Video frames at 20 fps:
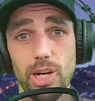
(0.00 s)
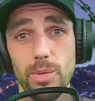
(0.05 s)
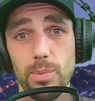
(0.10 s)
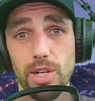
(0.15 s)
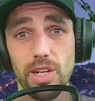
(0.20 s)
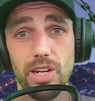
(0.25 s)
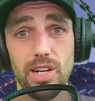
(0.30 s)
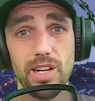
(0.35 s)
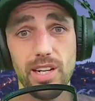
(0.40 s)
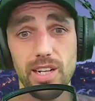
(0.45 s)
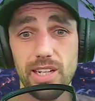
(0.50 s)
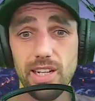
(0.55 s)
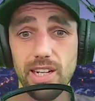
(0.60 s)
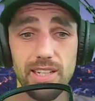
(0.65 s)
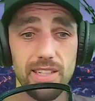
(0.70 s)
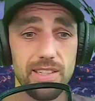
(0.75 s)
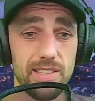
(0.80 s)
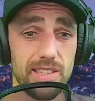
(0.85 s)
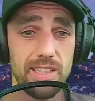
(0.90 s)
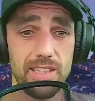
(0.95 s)
in cork
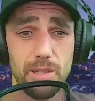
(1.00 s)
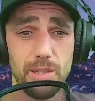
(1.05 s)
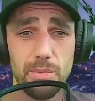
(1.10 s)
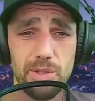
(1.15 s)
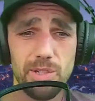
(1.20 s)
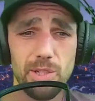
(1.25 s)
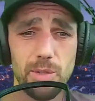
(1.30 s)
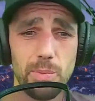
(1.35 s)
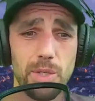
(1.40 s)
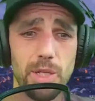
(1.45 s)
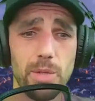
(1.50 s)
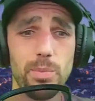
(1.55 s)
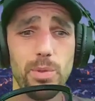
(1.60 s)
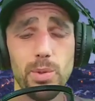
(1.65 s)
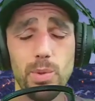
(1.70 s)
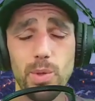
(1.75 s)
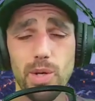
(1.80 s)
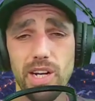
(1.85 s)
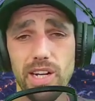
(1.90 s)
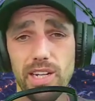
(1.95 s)
honestly the amount of people who
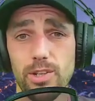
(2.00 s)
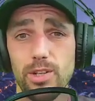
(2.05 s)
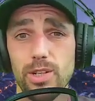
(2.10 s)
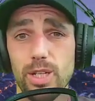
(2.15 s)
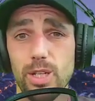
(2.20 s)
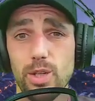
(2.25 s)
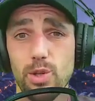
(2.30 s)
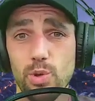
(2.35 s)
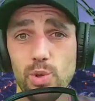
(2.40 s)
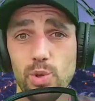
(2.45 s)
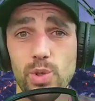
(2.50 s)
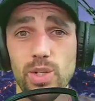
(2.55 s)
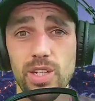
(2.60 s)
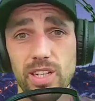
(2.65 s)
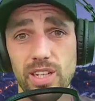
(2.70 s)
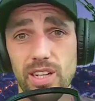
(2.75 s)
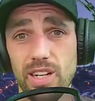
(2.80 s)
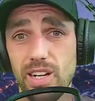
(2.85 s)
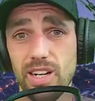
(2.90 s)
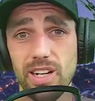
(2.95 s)
are actually growing in
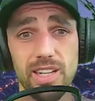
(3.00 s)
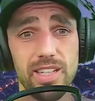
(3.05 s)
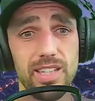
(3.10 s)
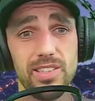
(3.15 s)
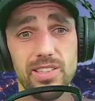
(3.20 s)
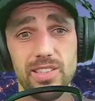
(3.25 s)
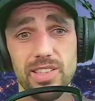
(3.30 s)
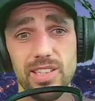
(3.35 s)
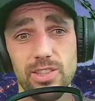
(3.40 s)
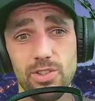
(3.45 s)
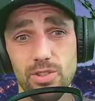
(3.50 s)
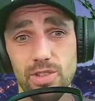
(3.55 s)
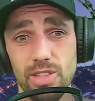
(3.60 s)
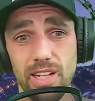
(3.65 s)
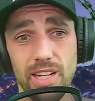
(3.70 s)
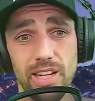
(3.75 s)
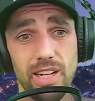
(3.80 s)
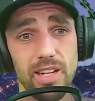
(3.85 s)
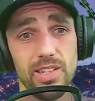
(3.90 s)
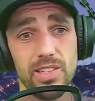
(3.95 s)
cork it's it's
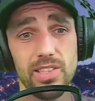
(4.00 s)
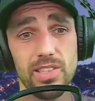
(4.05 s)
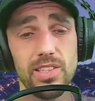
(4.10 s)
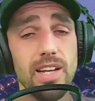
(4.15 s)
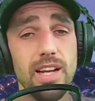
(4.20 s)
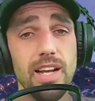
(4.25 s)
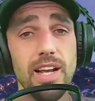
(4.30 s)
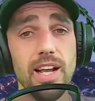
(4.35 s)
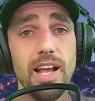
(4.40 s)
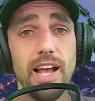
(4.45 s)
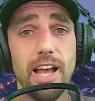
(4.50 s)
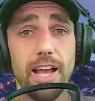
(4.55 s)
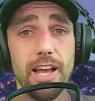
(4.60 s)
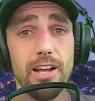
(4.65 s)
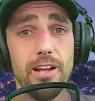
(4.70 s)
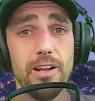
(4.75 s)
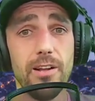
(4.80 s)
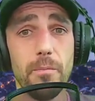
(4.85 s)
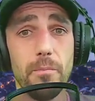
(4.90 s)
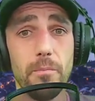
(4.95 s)
ridiculous
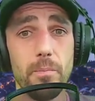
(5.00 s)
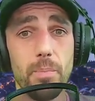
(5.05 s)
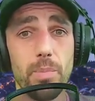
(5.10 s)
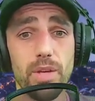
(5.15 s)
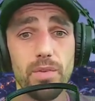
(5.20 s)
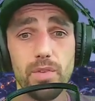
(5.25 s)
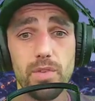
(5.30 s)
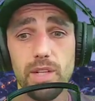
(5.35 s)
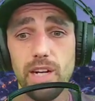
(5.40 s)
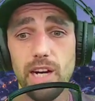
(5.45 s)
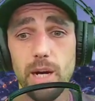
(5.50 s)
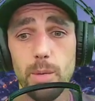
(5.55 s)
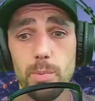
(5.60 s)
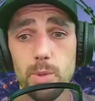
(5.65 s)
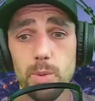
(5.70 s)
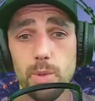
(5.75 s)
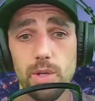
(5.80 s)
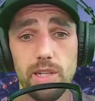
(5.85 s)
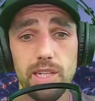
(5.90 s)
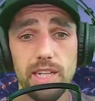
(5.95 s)
um, if the cops
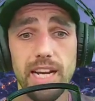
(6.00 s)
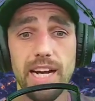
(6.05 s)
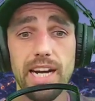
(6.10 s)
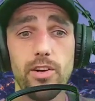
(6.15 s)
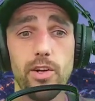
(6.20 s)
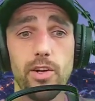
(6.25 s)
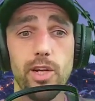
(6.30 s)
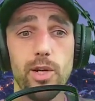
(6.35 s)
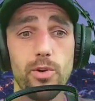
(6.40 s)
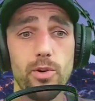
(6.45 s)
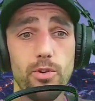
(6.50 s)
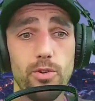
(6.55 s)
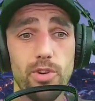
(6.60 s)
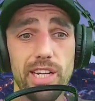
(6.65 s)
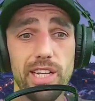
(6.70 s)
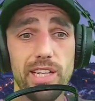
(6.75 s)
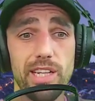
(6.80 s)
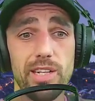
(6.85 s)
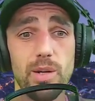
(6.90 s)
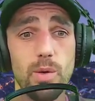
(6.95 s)
were to carry out a
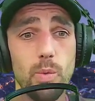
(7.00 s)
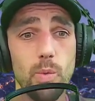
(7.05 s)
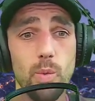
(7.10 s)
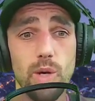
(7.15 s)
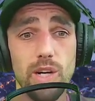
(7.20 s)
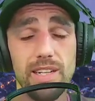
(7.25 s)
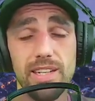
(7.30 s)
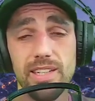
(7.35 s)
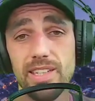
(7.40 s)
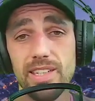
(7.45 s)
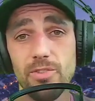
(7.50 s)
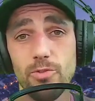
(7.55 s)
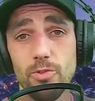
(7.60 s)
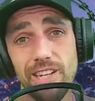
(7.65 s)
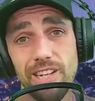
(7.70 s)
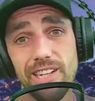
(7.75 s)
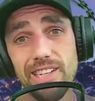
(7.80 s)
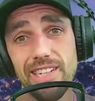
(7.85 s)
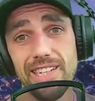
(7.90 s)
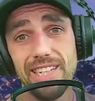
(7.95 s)
raid, one
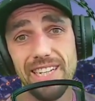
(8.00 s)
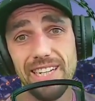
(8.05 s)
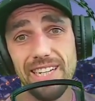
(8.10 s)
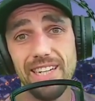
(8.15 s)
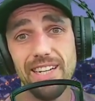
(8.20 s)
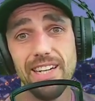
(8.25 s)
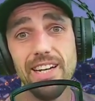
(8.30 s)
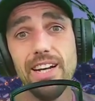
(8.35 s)
raid a day,